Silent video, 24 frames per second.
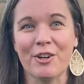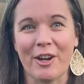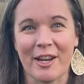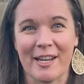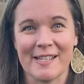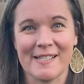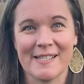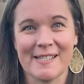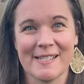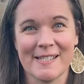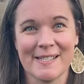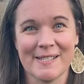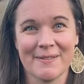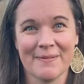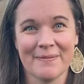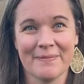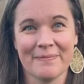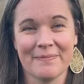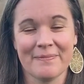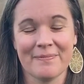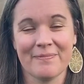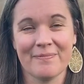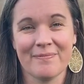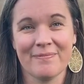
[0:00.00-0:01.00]
grace.
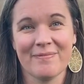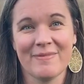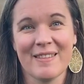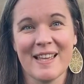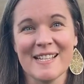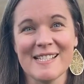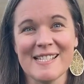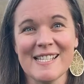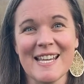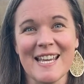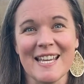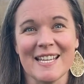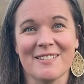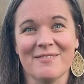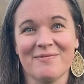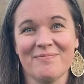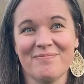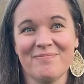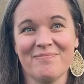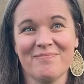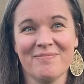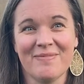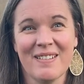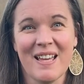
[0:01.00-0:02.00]
That's it.
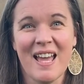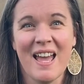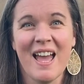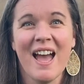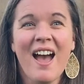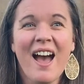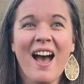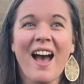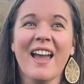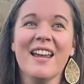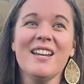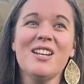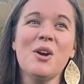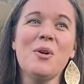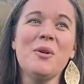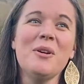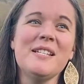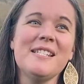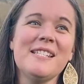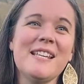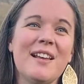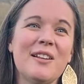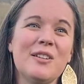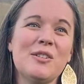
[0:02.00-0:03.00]
I know
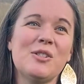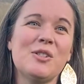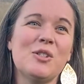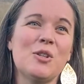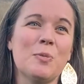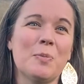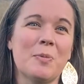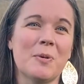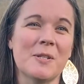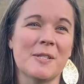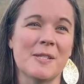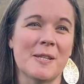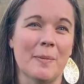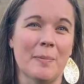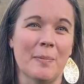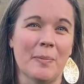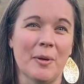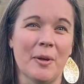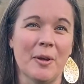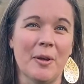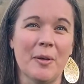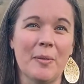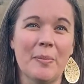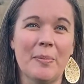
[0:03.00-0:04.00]
it sounds super
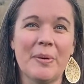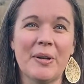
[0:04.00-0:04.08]
simple,